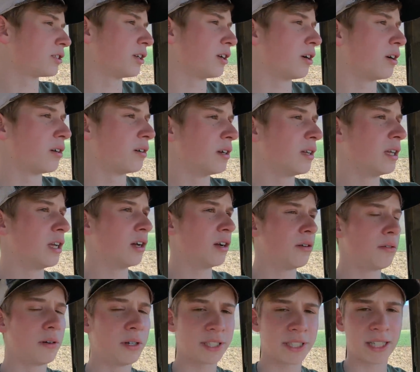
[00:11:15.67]
So
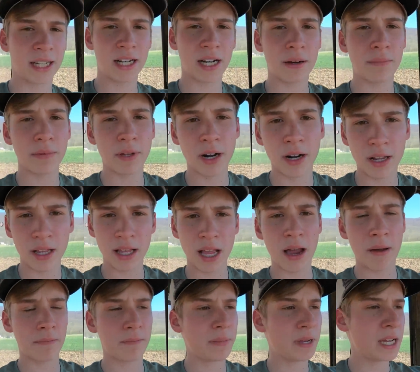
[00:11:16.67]
once I get up there to
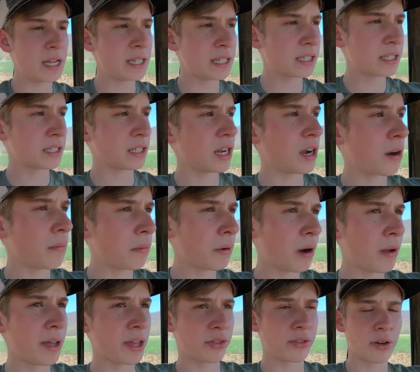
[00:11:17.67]
that piece, I'll
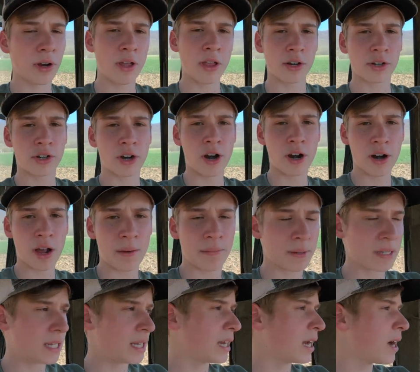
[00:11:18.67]
probably throw the drone
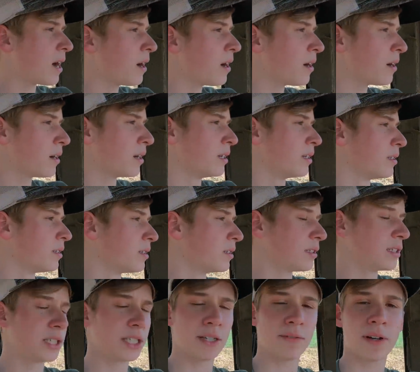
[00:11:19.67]
up in the air
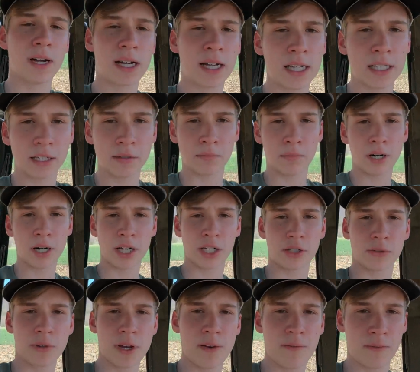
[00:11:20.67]
and see if I can get some
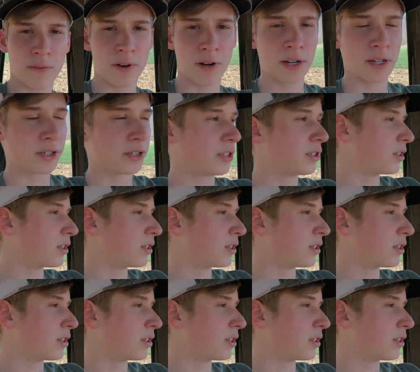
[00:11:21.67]
pretty sweet footage.